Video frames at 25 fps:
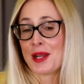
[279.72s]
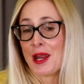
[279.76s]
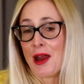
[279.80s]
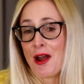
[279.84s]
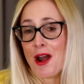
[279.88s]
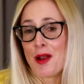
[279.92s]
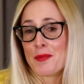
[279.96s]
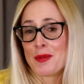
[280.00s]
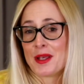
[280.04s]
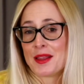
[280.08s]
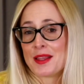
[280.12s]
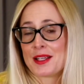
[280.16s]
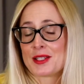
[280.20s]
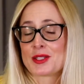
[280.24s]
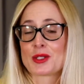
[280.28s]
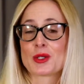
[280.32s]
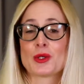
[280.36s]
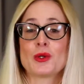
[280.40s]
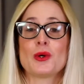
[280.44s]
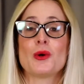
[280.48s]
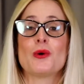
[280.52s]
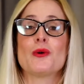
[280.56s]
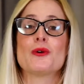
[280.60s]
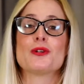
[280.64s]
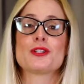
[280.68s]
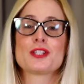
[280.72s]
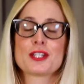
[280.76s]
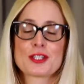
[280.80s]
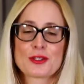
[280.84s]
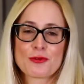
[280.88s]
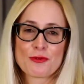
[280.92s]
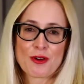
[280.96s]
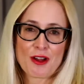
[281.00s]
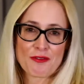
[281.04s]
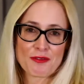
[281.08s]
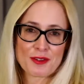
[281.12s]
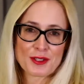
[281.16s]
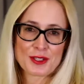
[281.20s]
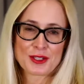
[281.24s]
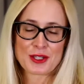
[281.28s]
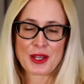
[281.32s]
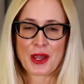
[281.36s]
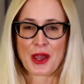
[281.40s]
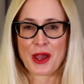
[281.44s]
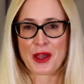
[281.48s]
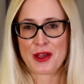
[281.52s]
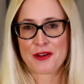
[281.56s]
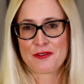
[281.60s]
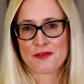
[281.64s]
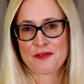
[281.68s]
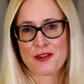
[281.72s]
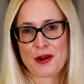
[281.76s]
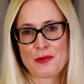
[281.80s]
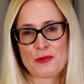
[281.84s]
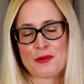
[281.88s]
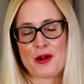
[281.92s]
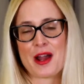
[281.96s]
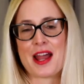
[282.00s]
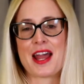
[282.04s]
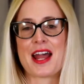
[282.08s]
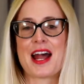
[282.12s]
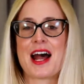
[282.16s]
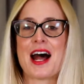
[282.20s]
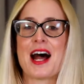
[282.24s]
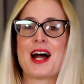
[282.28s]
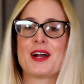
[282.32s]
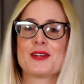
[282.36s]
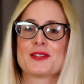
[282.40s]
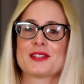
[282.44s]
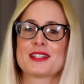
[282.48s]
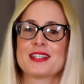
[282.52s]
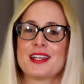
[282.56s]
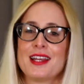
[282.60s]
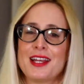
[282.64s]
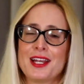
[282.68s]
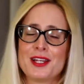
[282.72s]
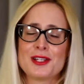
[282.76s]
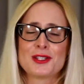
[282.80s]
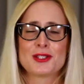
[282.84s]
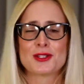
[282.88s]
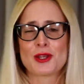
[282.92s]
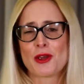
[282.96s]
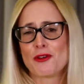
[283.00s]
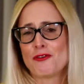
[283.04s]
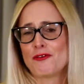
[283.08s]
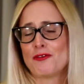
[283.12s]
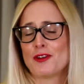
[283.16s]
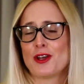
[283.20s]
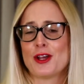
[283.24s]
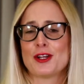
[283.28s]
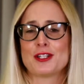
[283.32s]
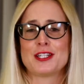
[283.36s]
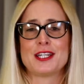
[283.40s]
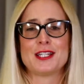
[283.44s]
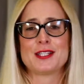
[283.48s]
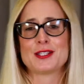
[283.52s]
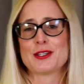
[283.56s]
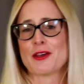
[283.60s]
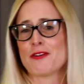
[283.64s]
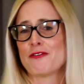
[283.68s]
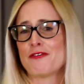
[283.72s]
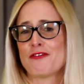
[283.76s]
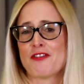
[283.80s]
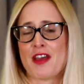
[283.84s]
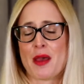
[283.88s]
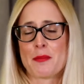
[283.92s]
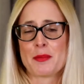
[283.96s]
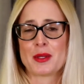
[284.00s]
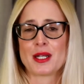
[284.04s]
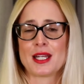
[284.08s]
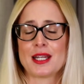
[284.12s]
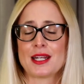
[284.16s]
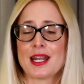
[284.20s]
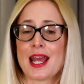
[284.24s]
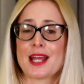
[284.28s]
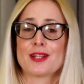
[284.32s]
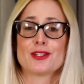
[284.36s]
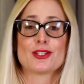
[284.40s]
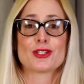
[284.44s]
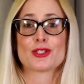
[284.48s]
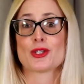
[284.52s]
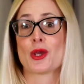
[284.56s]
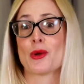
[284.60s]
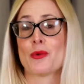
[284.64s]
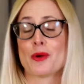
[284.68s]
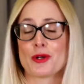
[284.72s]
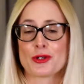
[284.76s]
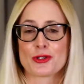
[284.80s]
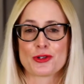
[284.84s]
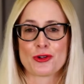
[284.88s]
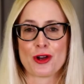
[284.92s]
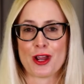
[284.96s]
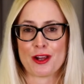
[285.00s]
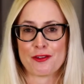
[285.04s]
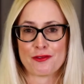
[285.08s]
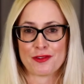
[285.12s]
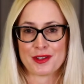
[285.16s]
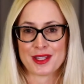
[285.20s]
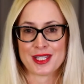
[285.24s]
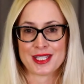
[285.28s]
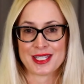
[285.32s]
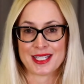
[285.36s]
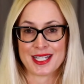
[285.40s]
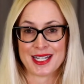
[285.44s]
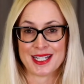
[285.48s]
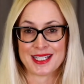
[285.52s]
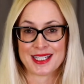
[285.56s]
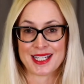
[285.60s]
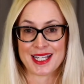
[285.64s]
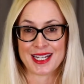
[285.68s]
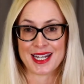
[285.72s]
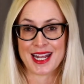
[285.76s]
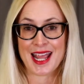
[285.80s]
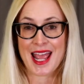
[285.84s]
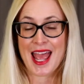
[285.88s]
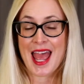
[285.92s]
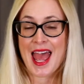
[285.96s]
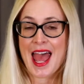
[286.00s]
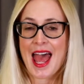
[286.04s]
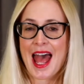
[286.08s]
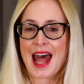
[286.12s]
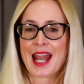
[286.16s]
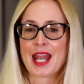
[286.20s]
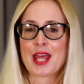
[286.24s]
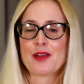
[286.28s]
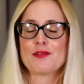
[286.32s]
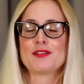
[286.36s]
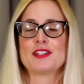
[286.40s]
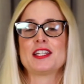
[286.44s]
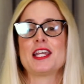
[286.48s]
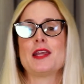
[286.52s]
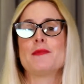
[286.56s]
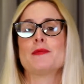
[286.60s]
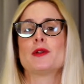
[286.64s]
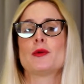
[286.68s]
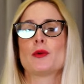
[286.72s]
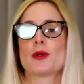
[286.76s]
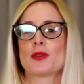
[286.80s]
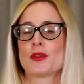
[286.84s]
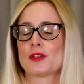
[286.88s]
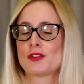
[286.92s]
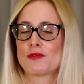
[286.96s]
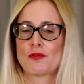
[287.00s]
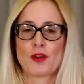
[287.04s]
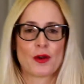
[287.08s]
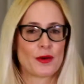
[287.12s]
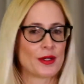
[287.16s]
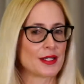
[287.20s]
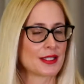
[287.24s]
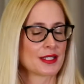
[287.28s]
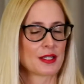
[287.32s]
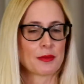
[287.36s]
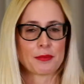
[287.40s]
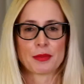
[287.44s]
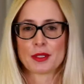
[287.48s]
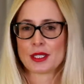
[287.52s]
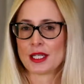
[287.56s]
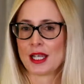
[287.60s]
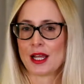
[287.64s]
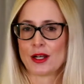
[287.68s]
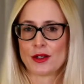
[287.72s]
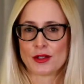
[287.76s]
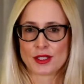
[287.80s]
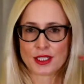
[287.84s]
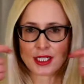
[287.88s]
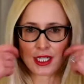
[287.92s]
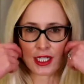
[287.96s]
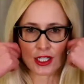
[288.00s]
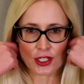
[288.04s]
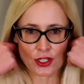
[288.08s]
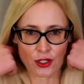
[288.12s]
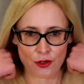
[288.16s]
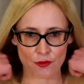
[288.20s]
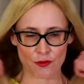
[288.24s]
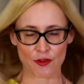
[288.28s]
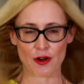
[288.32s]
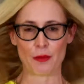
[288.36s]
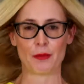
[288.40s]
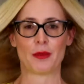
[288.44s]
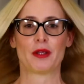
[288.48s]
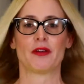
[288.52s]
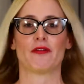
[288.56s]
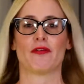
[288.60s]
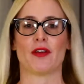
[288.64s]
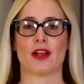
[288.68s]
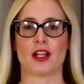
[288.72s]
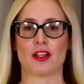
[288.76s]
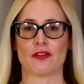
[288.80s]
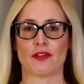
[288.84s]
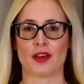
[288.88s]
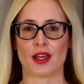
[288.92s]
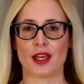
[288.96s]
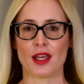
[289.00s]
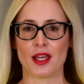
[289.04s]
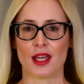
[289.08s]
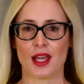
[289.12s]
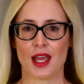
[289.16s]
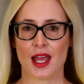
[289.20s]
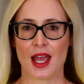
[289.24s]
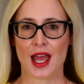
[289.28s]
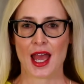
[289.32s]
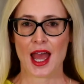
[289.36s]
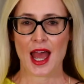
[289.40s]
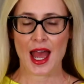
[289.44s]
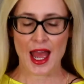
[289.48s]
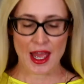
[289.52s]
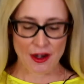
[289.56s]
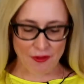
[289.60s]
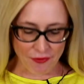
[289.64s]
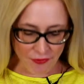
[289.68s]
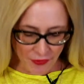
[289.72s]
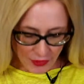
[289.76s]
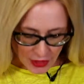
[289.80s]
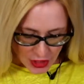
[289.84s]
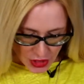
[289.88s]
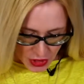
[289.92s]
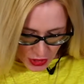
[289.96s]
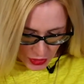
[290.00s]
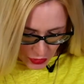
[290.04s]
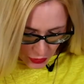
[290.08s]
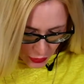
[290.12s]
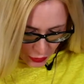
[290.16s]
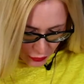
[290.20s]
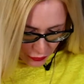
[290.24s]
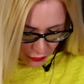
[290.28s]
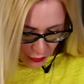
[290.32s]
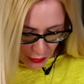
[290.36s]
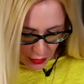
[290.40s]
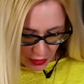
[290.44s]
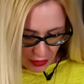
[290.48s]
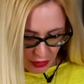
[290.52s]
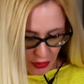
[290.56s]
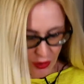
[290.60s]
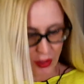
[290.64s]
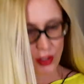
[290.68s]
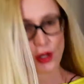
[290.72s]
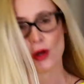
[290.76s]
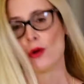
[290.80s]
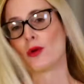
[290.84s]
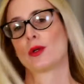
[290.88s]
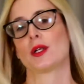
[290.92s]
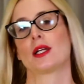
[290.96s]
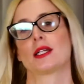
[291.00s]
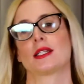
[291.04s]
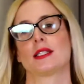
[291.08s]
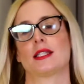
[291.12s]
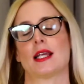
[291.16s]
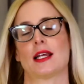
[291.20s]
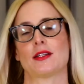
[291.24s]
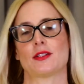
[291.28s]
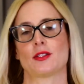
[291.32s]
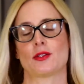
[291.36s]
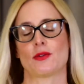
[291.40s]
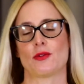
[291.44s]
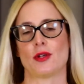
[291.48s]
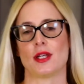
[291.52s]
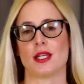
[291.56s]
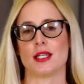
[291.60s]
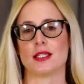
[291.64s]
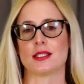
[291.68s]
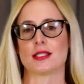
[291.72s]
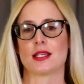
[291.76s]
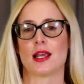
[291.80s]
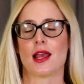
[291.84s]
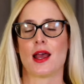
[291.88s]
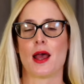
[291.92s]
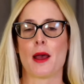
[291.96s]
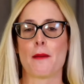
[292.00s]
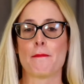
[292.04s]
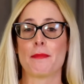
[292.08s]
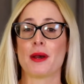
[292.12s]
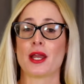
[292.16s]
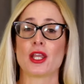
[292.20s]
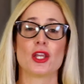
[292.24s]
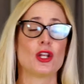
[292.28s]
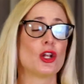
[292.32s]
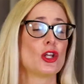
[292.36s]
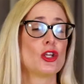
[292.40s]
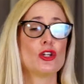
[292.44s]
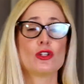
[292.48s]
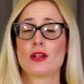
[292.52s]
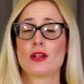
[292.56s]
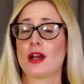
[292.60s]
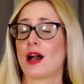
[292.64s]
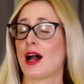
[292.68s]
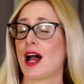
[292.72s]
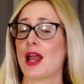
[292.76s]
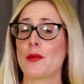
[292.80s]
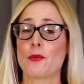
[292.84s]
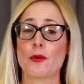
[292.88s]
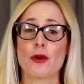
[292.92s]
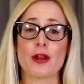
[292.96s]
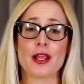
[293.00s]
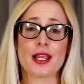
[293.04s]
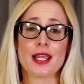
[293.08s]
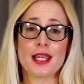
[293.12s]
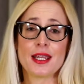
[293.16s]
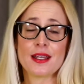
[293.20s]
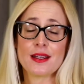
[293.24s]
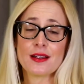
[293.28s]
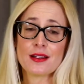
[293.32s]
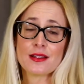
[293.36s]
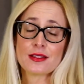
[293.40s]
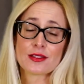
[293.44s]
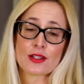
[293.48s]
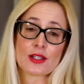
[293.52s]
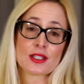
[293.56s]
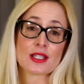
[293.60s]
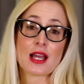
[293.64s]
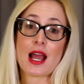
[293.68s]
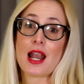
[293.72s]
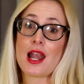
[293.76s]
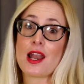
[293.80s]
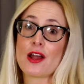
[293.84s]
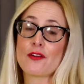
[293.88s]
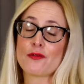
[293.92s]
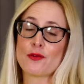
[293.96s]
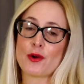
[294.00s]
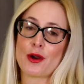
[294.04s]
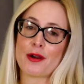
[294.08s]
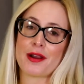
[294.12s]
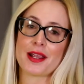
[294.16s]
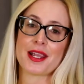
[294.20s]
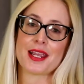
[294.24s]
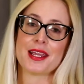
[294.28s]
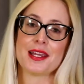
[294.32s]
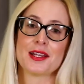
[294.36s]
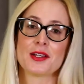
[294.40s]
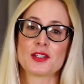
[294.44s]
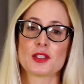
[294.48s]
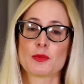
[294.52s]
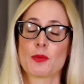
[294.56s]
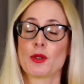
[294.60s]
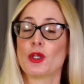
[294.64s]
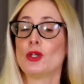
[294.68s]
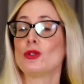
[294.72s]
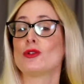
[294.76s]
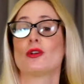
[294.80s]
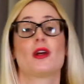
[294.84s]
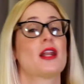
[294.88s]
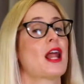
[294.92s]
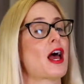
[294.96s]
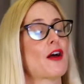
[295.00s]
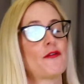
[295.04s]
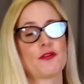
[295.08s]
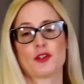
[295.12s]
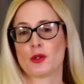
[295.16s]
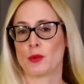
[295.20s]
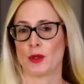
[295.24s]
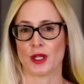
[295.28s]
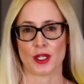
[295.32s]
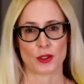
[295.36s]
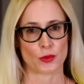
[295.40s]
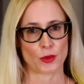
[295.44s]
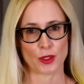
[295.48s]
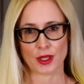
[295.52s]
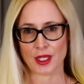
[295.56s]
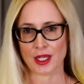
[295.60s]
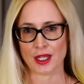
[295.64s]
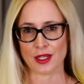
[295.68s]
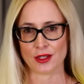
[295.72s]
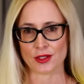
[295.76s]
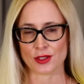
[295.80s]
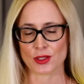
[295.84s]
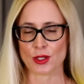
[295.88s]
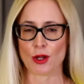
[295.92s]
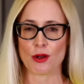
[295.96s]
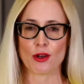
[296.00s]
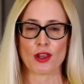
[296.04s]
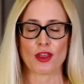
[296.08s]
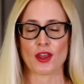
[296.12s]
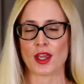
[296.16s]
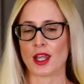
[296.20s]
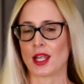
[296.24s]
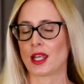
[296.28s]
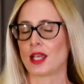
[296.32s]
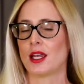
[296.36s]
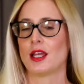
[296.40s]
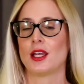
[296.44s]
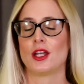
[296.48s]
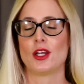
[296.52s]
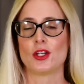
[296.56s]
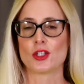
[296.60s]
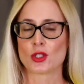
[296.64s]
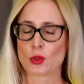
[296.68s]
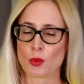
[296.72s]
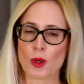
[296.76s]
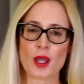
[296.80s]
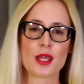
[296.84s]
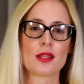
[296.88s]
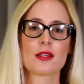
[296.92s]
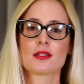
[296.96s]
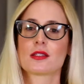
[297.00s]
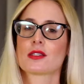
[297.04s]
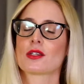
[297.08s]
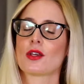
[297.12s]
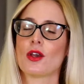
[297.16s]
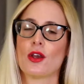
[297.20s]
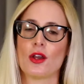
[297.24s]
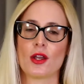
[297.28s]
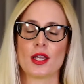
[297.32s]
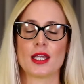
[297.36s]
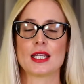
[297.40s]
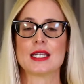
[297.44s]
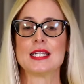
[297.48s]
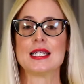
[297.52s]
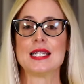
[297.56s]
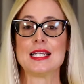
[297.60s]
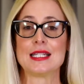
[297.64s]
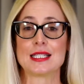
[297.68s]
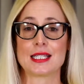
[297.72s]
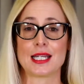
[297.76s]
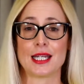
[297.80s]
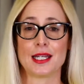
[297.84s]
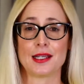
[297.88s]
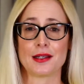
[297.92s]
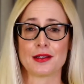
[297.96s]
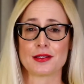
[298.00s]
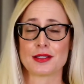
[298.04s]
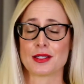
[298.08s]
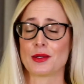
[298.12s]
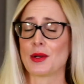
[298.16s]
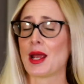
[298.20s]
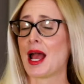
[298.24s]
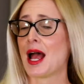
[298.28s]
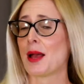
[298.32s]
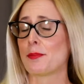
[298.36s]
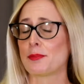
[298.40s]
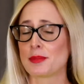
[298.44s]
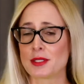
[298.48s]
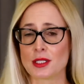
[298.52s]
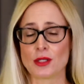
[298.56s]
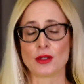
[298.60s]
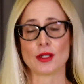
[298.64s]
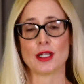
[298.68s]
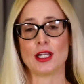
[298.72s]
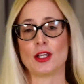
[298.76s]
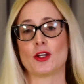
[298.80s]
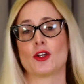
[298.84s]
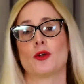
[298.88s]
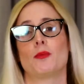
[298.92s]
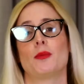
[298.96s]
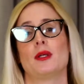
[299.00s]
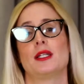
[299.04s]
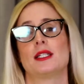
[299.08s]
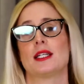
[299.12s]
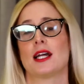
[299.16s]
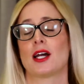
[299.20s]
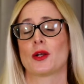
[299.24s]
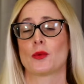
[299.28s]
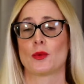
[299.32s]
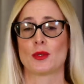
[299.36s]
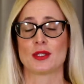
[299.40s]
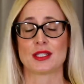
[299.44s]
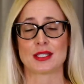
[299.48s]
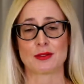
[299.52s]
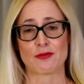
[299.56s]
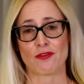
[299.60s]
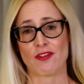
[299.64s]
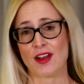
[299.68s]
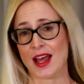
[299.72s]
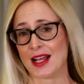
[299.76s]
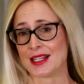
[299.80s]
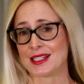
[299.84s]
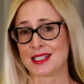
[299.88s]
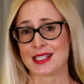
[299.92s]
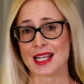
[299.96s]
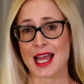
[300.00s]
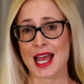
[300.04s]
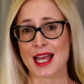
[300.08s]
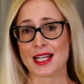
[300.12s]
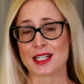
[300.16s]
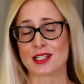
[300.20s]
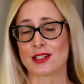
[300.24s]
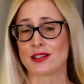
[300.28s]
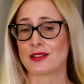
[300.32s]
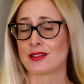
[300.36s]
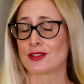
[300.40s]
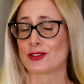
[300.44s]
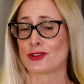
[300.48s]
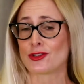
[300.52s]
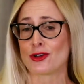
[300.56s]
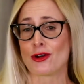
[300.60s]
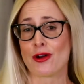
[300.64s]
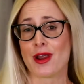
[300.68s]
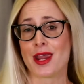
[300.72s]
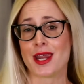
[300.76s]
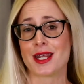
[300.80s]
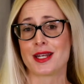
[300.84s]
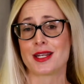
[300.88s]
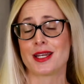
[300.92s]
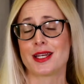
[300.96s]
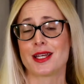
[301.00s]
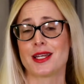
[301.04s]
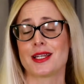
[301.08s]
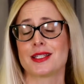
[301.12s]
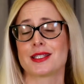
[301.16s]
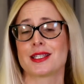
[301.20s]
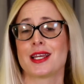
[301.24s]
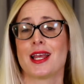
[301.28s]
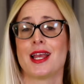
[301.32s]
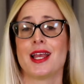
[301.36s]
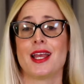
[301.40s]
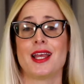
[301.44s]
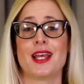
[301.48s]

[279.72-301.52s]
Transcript: here I'm in this gorgeous ruffle skirt from Warehouse, so flirty, so feminine, and so on trend for the season. And I've teamed it with this very simple yellow t-shirt from Mint Velvet and finished it off with gold accessories. But I'm wearing heels because I love wearing heels, but you don't have to wear it with heels. Don't think to wear the skirt it needs heels. It absolutely could be done with flat sandals, trainers.